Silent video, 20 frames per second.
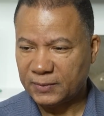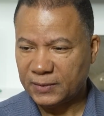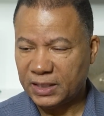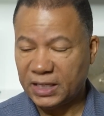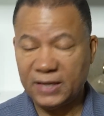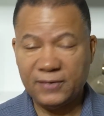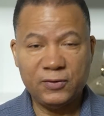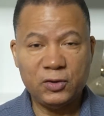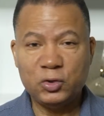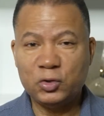
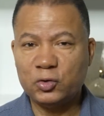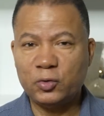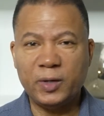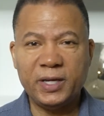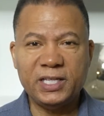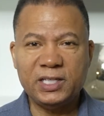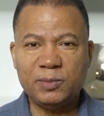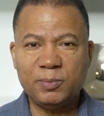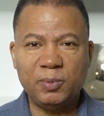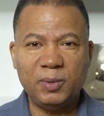If you
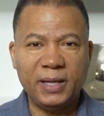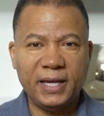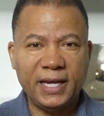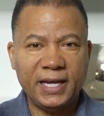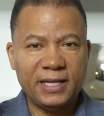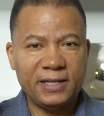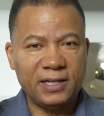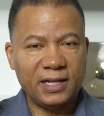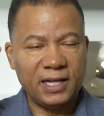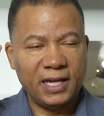
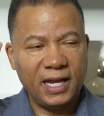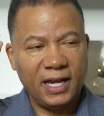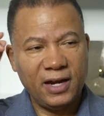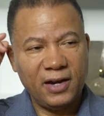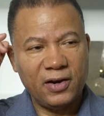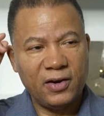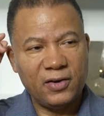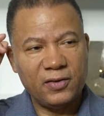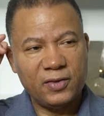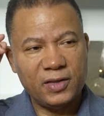transplant
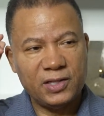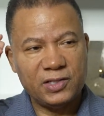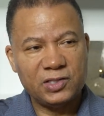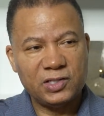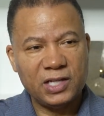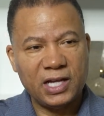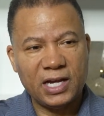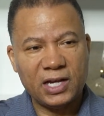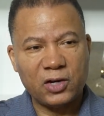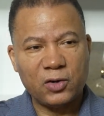hair that's
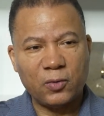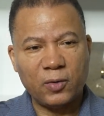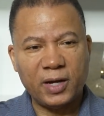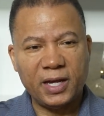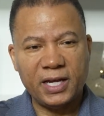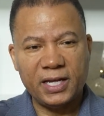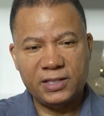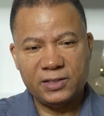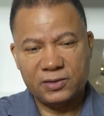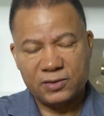not
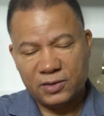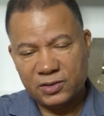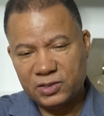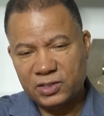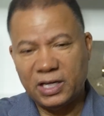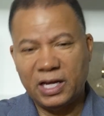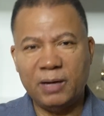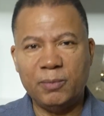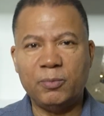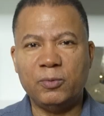gray into the
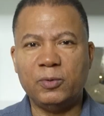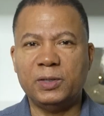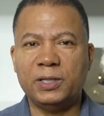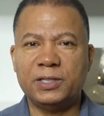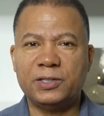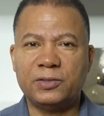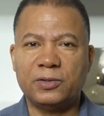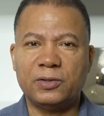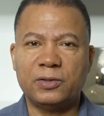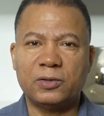top, will
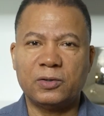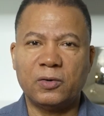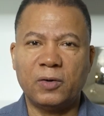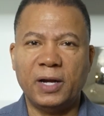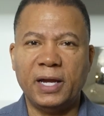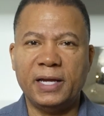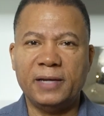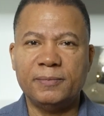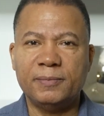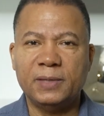it turn
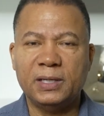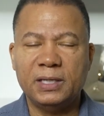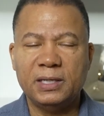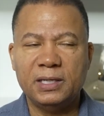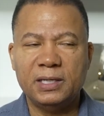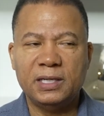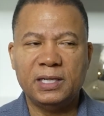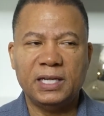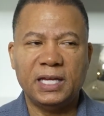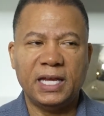gray?
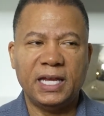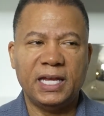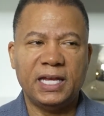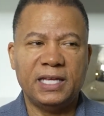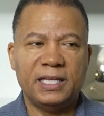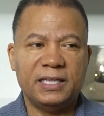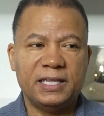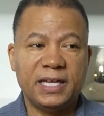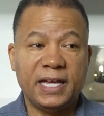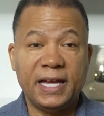
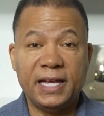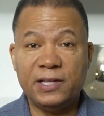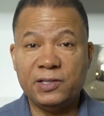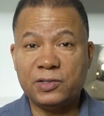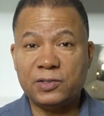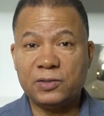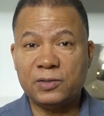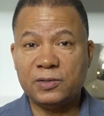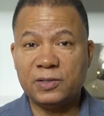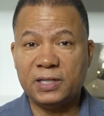And the
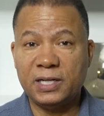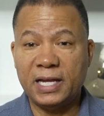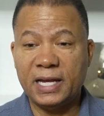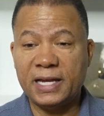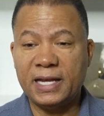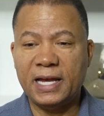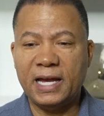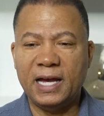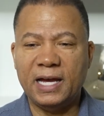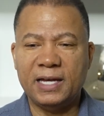answer that I
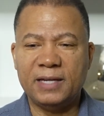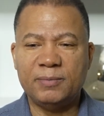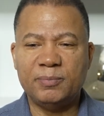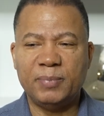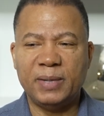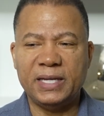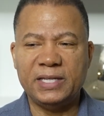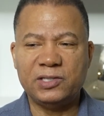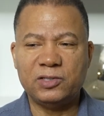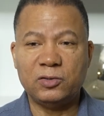got
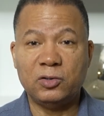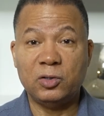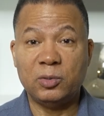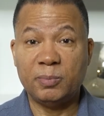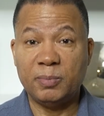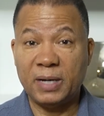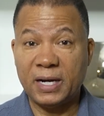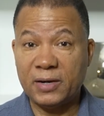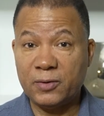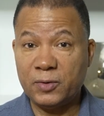based
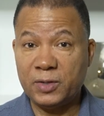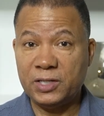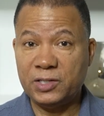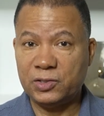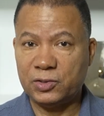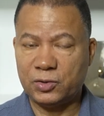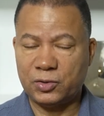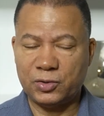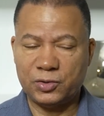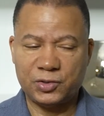on my
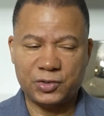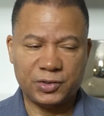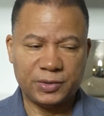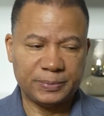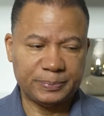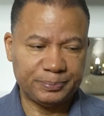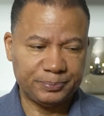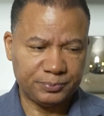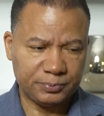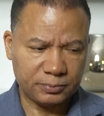research
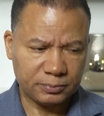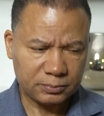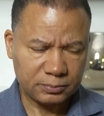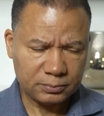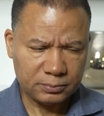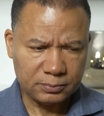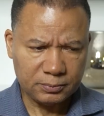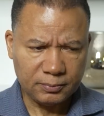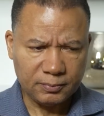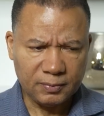
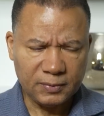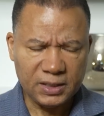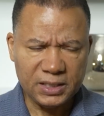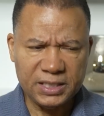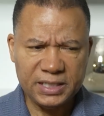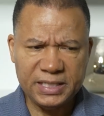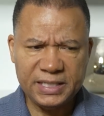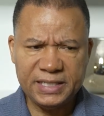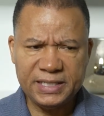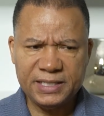
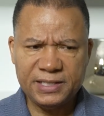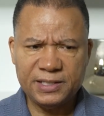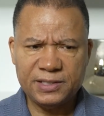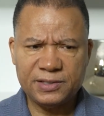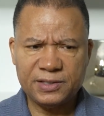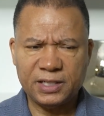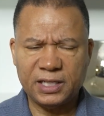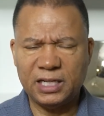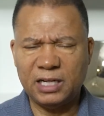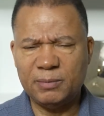
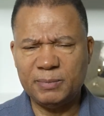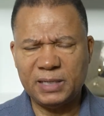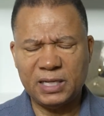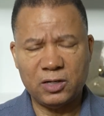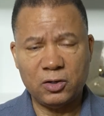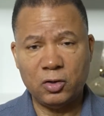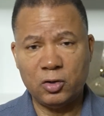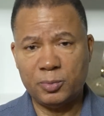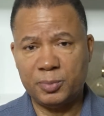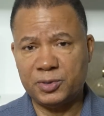is, and I'm not
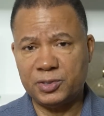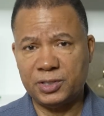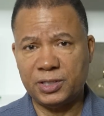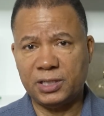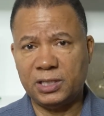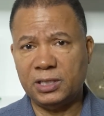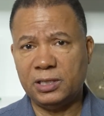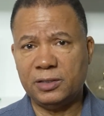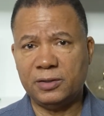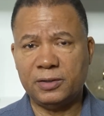
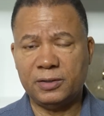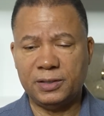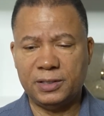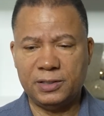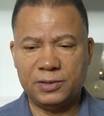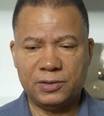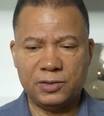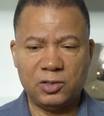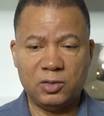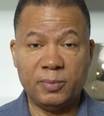100% clear on
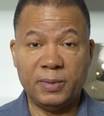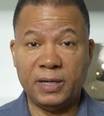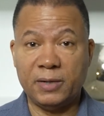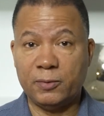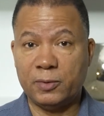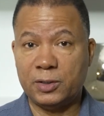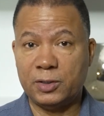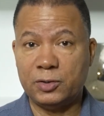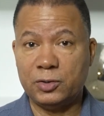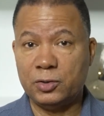this, so you might
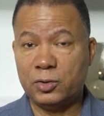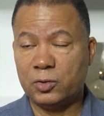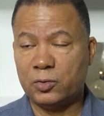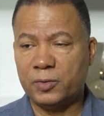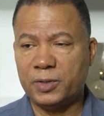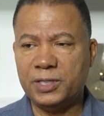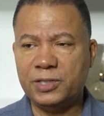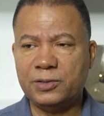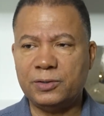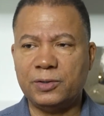want to do your
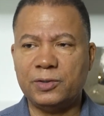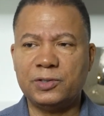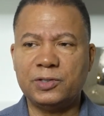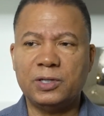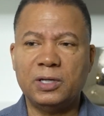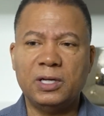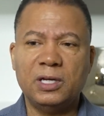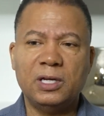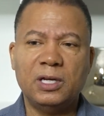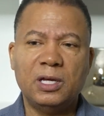research,
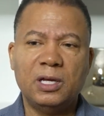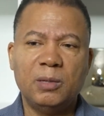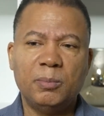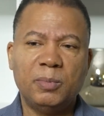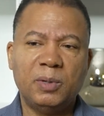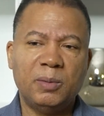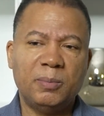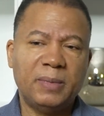but